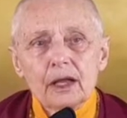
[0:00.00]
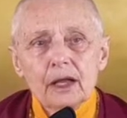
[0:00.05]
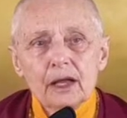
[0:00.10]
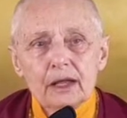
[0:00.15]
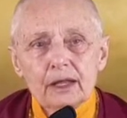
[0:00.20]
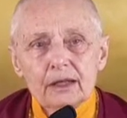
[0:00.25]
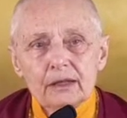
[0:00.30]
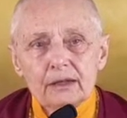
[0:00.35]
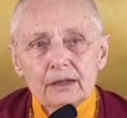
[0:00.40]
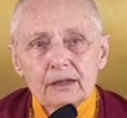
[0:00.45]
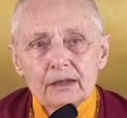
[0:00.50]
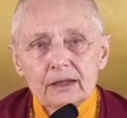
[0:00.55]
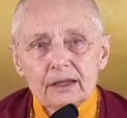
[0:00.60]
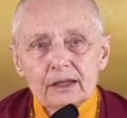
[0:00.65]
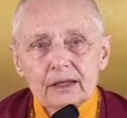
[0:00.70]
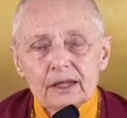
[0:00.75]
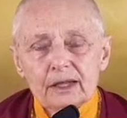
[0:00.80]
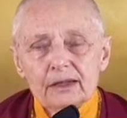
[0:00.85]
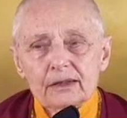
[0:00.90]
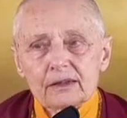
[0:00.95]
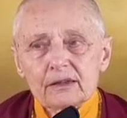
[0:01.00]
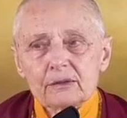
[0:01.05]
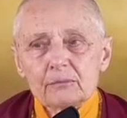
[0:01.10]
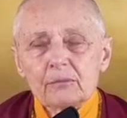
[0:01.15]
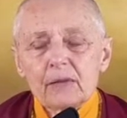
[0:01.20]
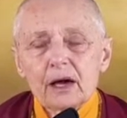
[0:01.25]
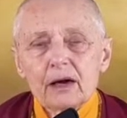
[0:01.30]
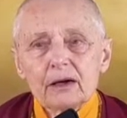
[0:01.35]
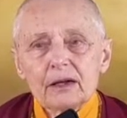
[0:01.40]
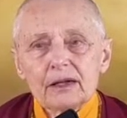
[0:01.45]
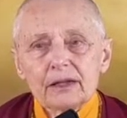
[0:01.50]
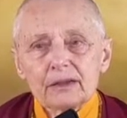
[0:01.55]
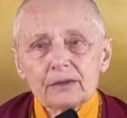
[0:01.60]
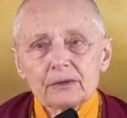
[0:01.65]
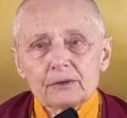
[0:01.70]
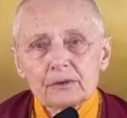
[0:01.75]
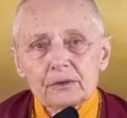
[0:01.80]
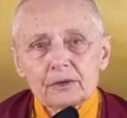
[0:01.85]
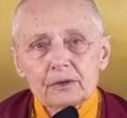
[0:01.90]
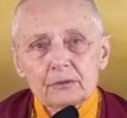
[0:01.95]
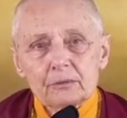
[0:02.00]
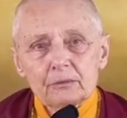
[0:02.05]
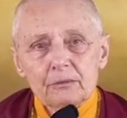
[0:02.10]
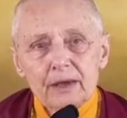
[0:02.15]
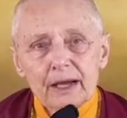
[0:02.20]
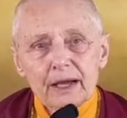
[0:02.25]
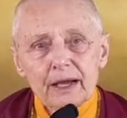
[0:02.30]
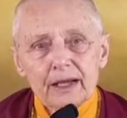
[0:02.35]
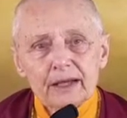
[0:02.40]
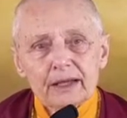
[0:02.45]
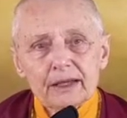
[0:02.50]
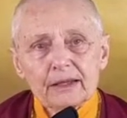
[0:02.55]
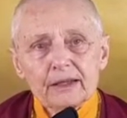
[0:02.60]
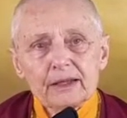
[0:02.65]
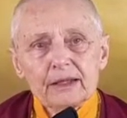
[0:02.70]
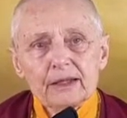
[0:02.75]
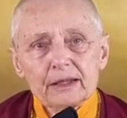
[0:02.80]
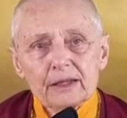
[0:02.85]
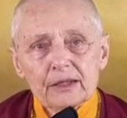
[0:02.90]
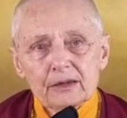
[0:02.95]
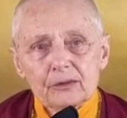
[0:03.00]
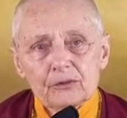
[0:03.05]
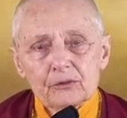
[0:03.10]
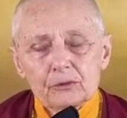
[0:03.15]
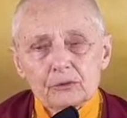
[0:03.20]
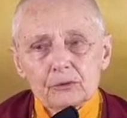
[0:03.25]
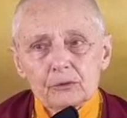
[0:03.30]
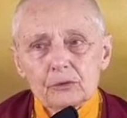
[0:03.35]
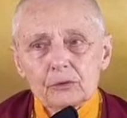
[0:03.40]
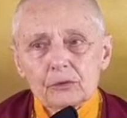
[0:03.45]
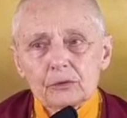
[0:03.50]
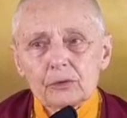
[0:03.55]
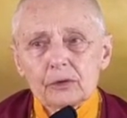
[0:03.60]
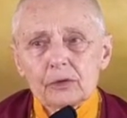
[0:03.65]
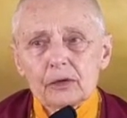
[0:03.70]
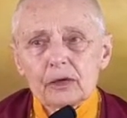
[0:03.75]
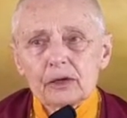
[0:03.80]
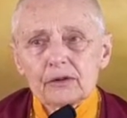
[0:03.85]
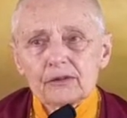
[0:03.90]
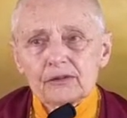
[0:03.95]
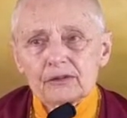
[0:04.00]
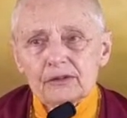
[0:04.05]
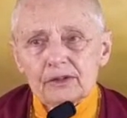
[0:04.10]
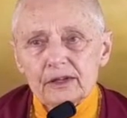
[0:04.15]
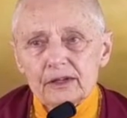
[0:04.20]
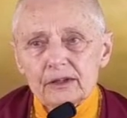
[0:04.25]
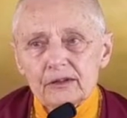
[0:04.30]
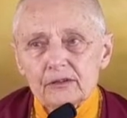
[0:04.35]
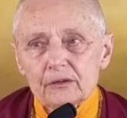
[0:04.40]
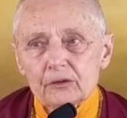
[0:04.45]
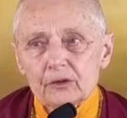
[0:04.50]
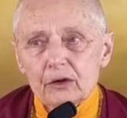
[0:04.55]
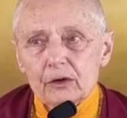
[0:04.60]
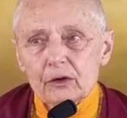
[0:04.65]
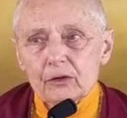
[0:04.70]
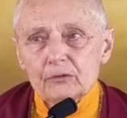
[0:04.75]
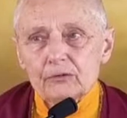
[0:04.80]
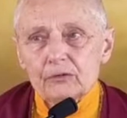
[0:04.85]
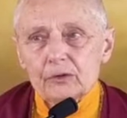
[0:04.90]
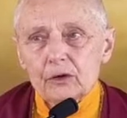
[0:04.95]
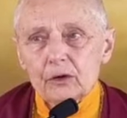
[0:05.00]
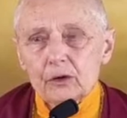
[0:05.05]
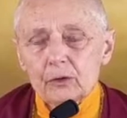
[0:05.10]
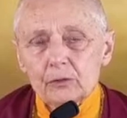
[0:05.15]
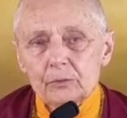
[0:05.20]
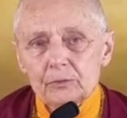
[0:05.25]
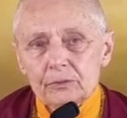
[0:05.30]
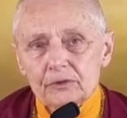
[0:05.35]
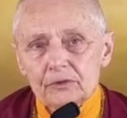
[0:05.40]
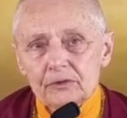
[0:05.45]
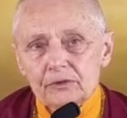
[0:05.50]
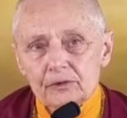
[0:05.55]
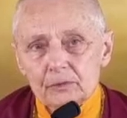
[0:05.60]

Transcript: and get the mind back into a state of open,